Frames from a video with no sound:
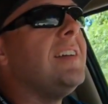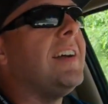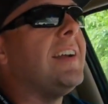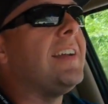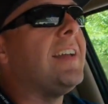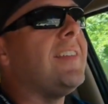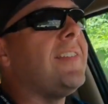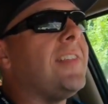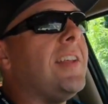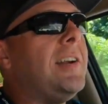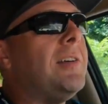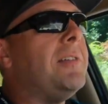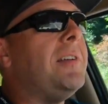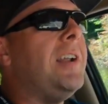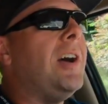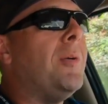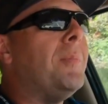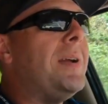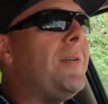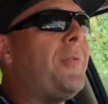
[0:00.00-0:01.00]
I guess they don't
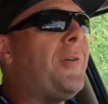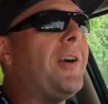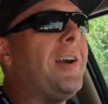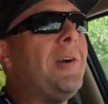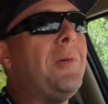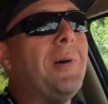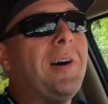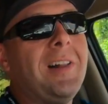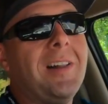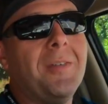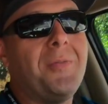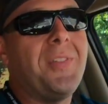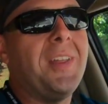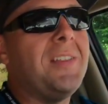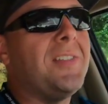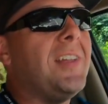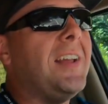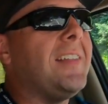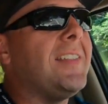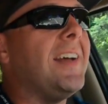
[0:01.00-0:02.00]
know me very well if
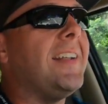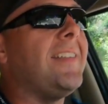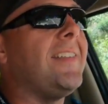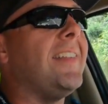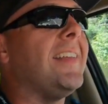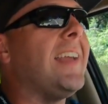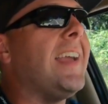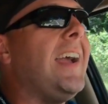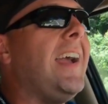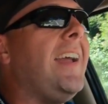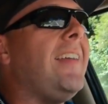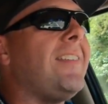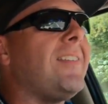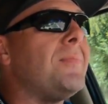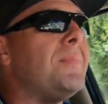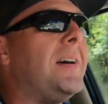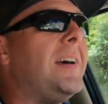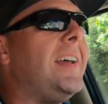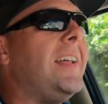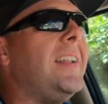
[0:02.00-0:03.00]
they think that's the case,
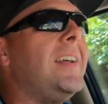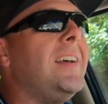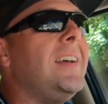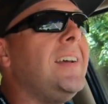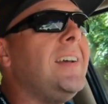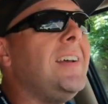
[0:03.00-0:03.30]
but